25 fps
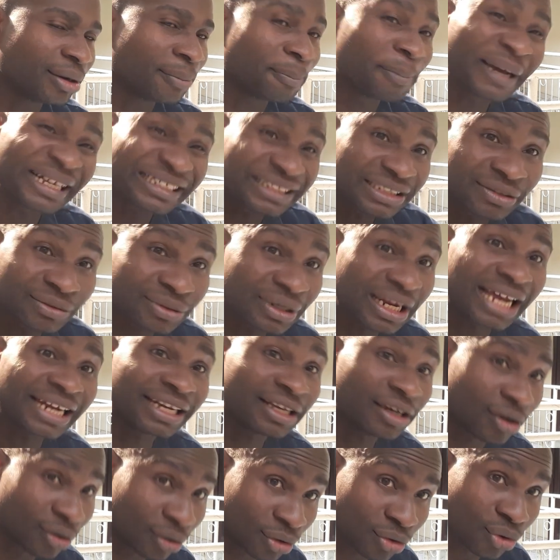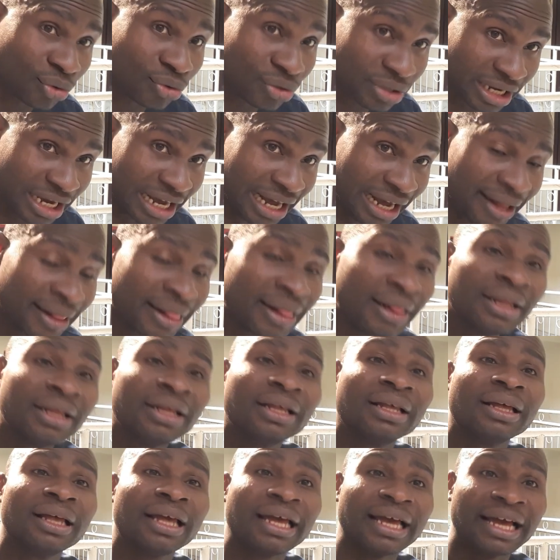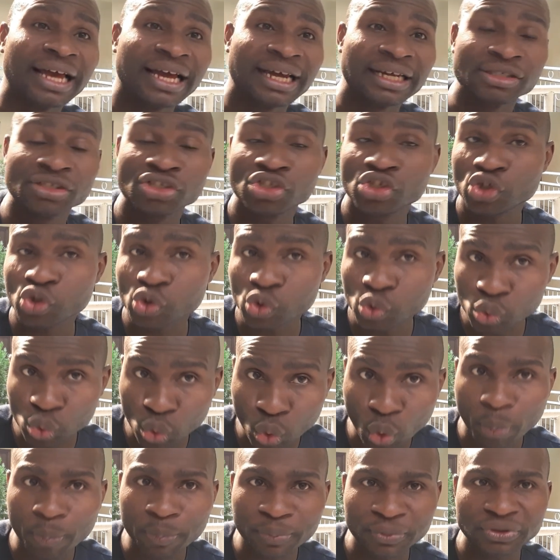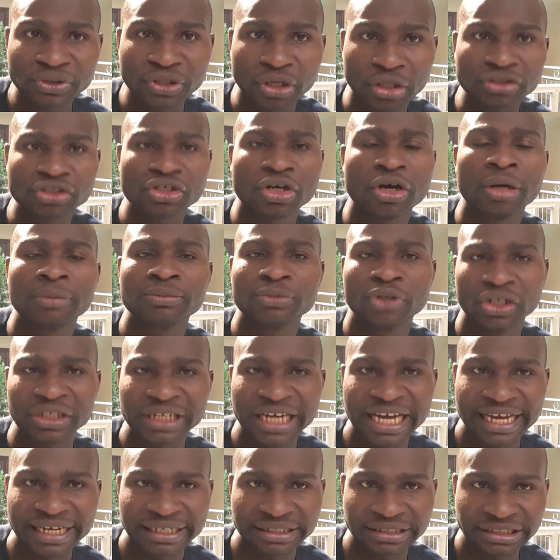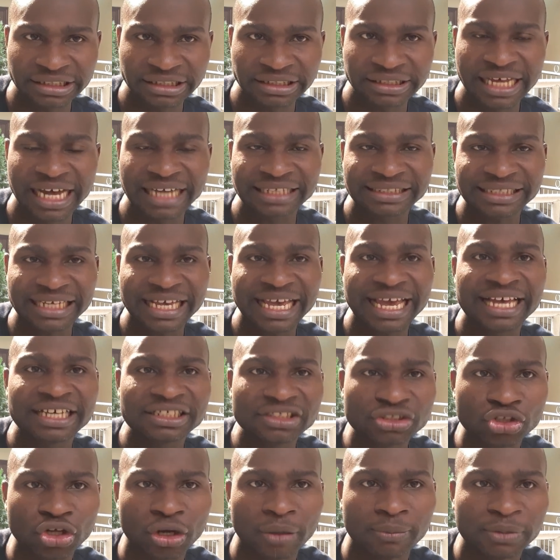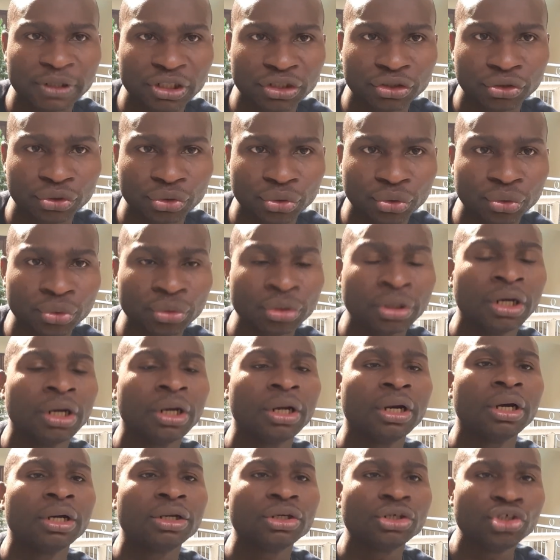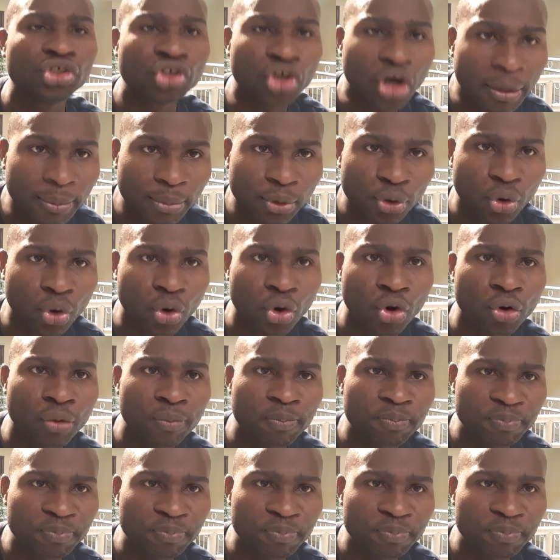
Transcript: particularly on Konga and swoop.com.ng. That's S W O O